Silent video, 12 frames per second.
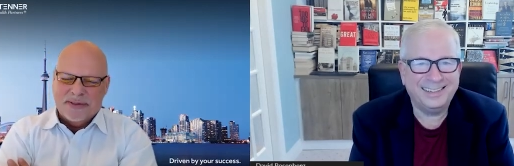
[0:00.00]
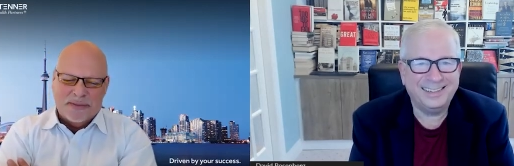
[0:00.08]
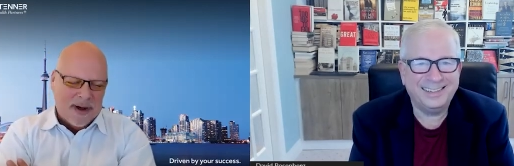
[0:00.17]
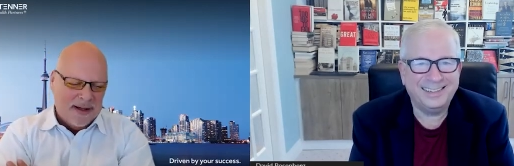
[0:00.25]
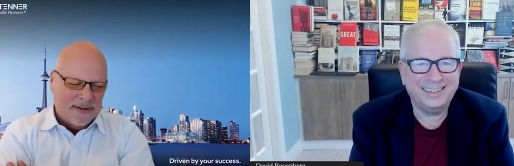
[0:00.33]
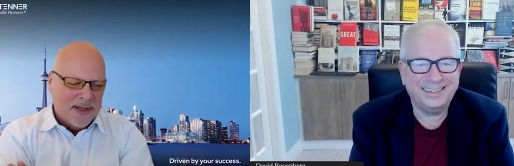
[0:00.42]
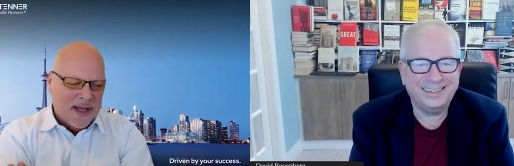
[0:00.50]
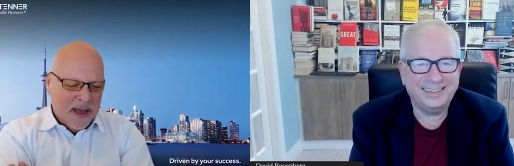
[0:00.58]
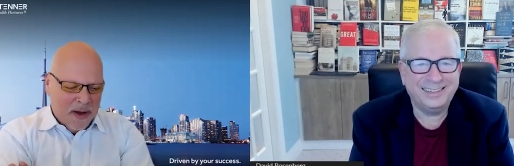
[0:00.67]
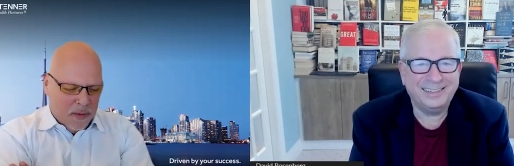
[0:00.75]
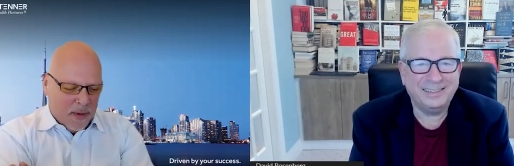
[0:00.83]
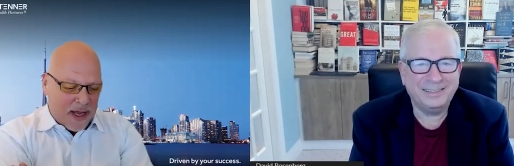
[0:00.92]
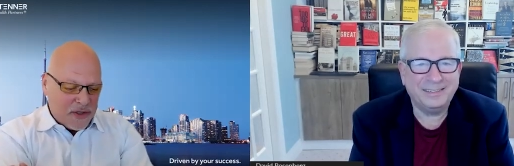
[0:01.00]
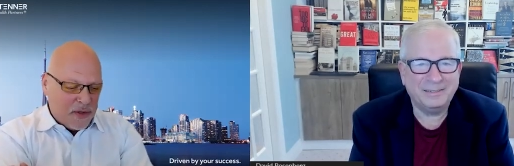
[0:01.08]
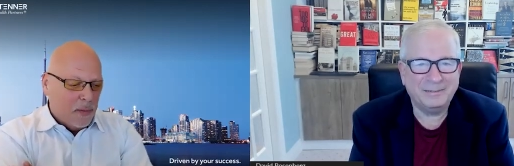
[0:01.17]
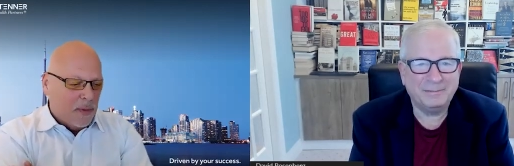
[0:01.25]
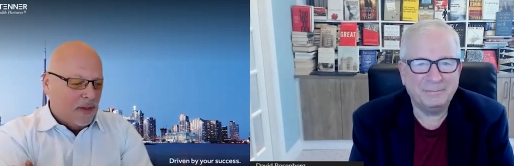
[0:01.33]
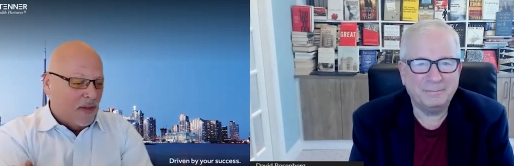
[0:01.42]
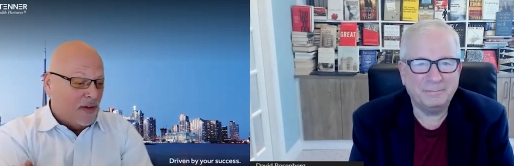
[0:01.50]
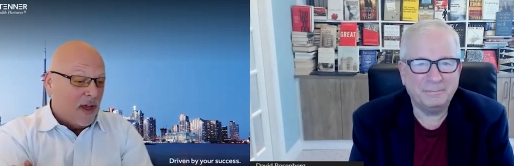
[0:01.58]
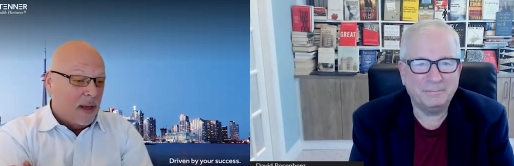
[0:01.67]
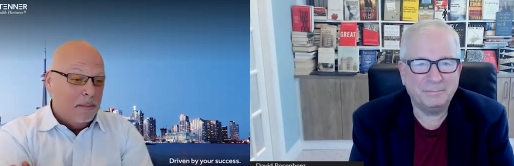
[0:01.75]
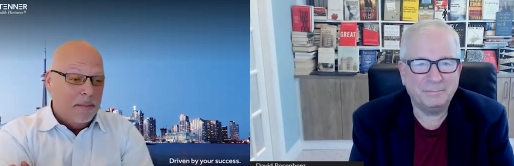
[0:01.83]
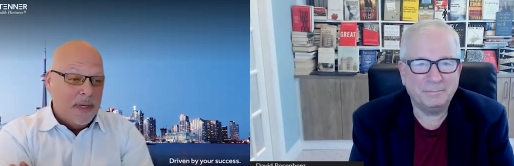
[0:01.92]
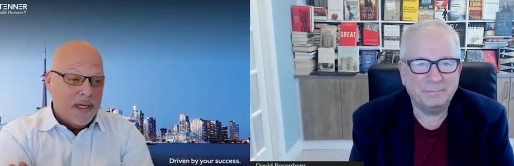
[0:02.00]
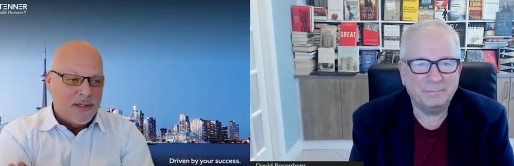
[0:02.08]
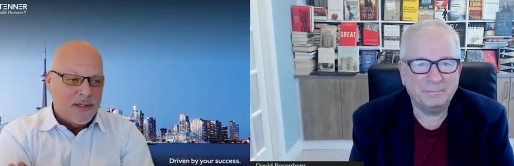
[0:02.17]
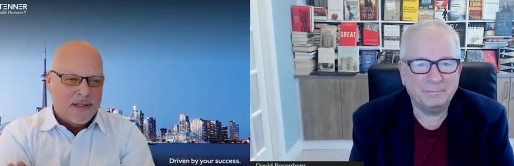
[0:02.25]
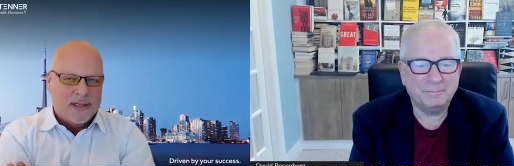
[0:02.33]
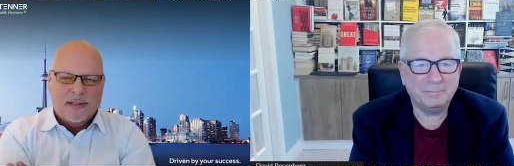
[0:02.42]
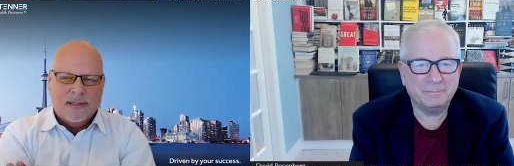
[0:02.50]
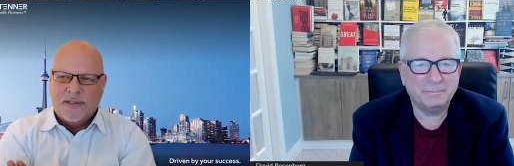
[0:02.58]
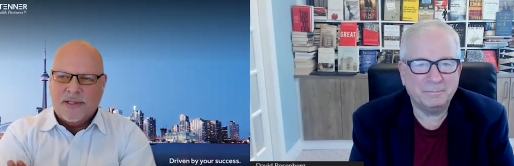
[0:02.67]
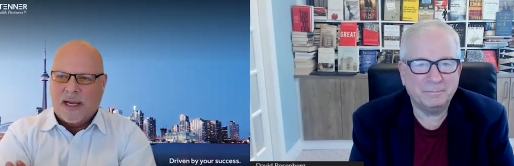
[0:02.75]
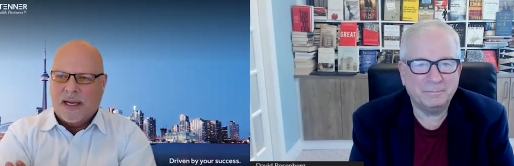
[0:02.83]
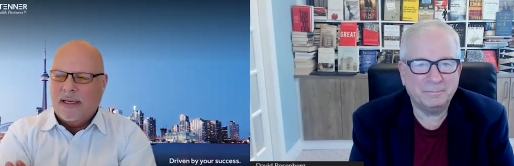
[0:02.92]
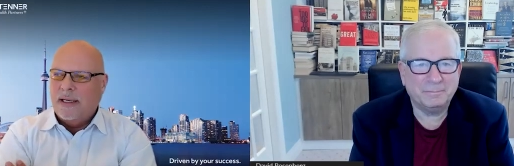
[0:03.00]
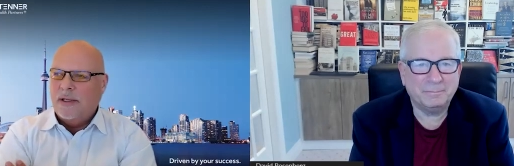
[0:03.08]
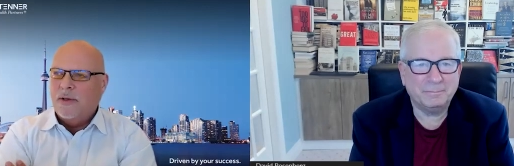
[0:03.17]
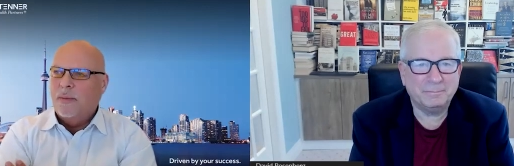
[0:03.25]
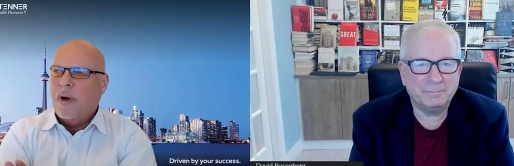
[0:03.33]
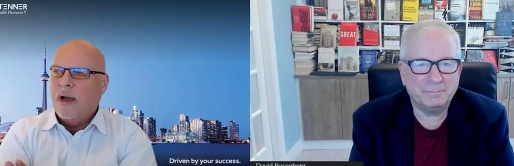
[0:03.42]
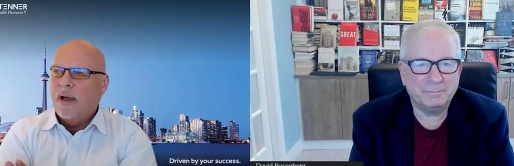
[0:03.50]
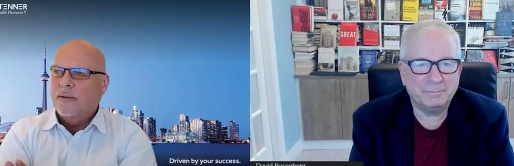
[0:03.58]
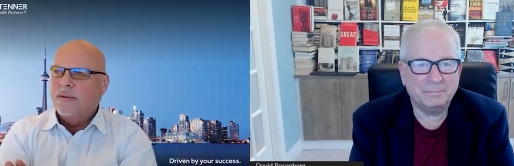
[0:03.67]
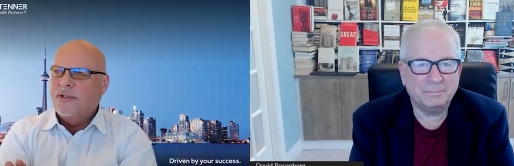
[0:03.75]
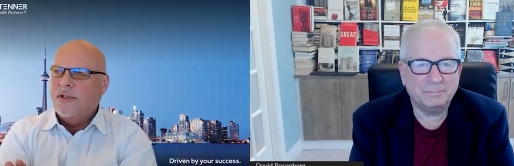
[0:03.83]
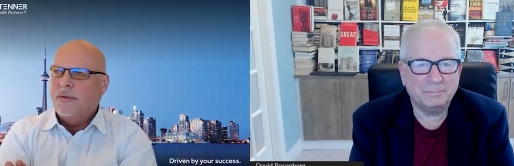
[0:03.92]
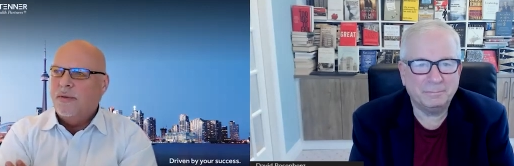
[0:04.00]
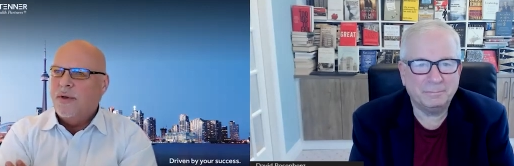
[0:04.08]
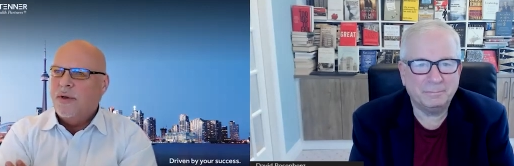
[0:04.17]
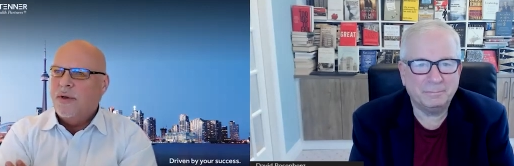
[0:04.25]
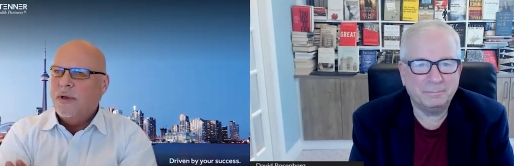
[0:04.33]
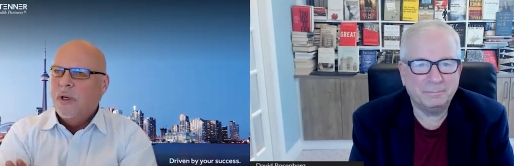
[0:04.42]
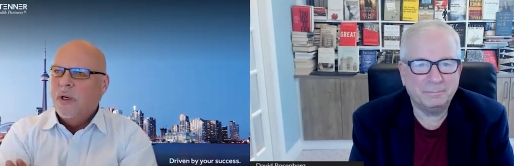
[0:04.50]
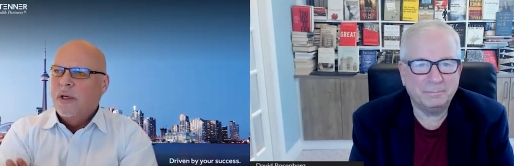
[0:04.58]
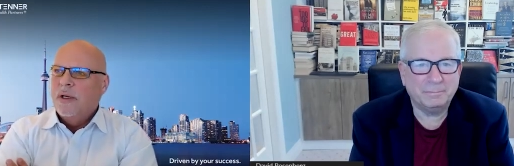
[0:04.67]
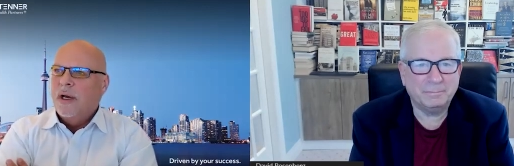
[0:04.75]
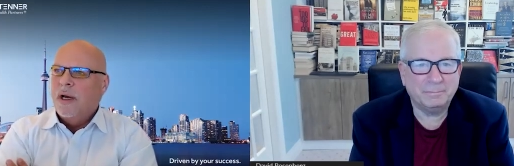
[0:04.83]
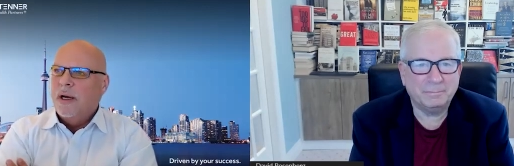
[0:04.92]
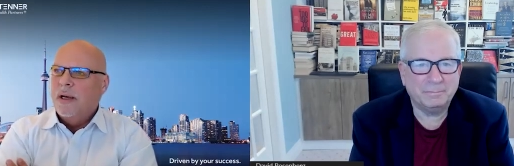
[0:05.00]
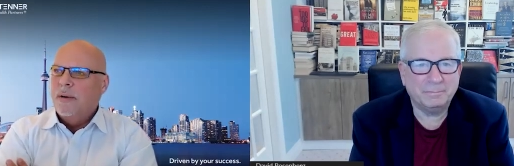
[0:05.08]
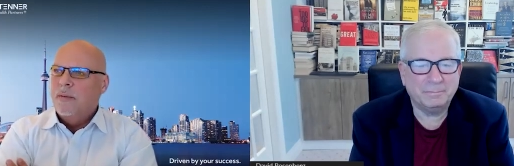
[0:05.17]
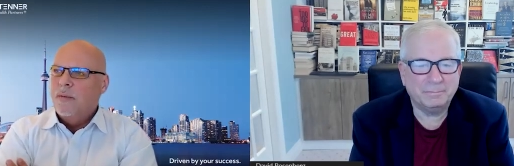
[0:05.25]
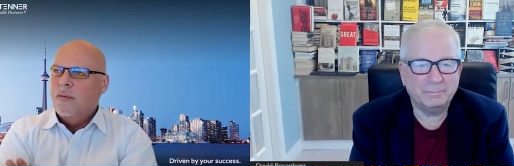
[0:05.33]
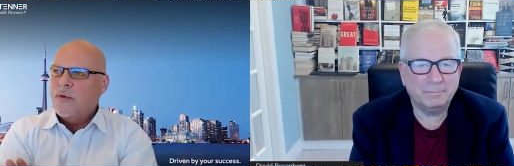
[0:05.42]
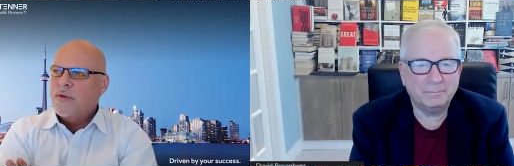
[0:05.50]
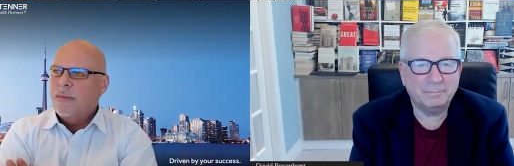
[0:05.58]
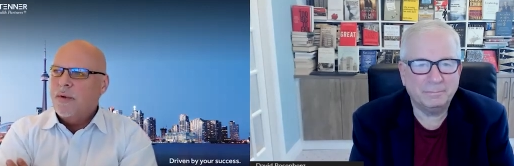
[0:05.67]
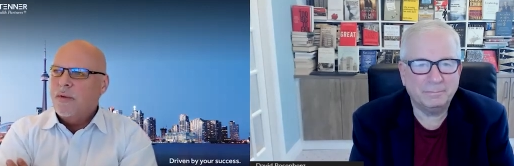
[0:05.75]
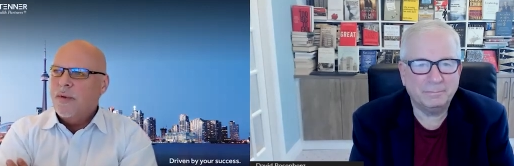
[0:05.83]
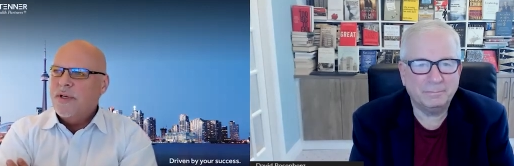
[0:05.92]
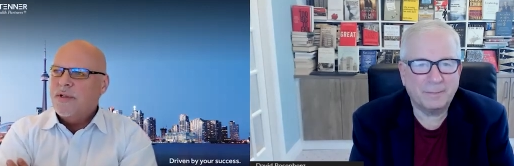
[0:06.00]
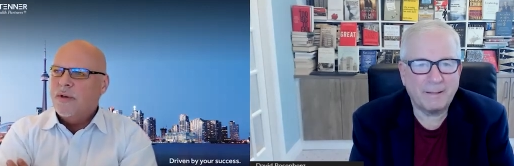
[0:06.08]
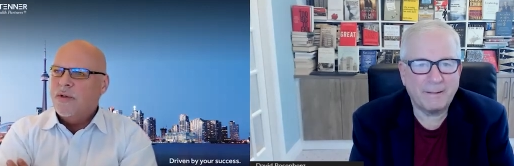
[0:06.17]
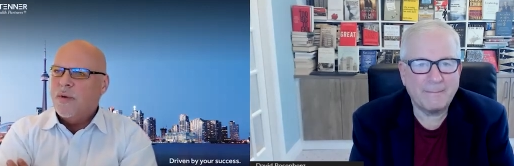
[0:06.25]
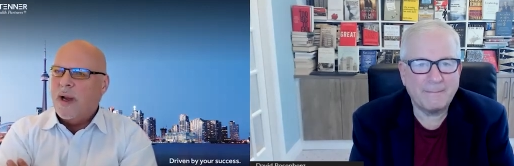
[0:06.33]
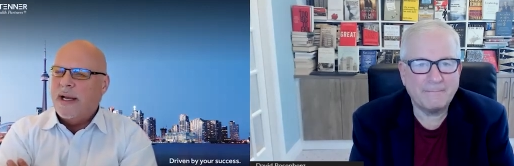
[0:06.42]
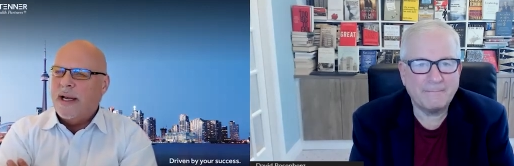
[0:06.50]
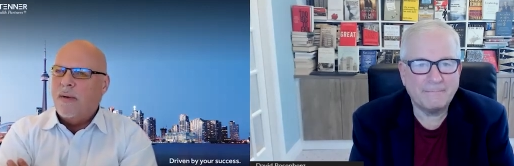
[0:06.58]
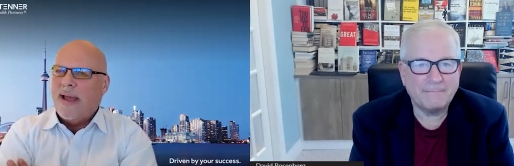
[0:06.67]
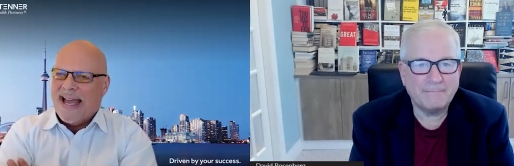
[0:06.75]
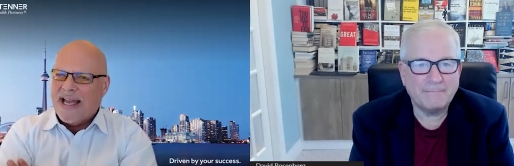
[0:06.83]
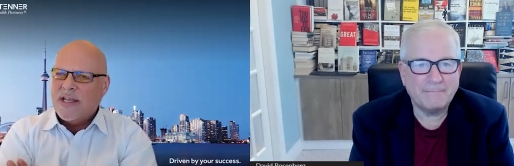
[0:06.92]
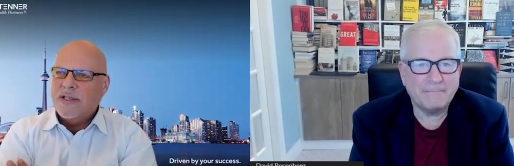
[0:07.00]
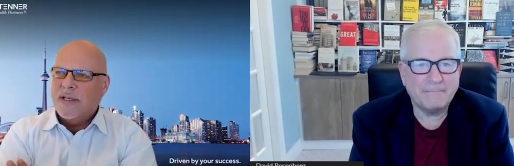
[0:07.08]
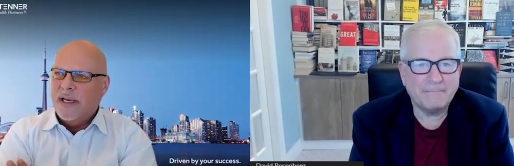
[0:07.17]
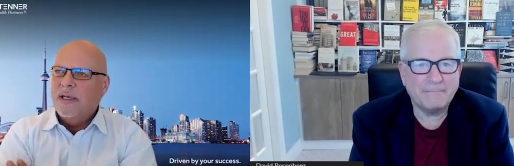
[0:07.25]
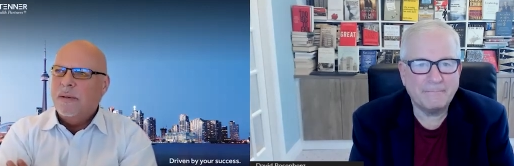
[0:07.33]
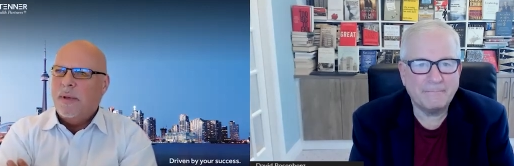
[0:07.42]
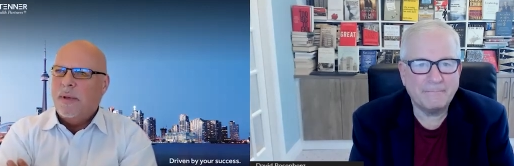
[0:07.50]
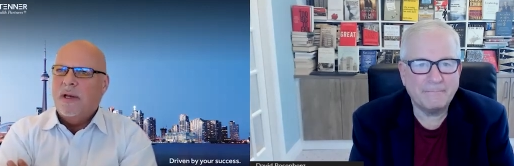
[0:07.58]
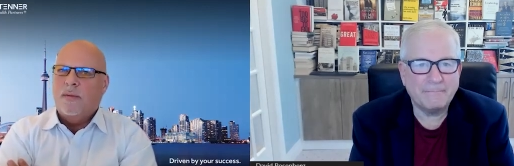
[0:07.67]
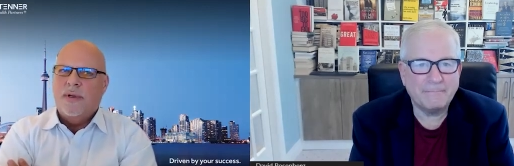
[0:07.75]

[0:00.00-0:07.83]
Speaker 1: well. Well, actually, one of the things I missed saying in your bios, you uh, Rosenberg Research right now as an independent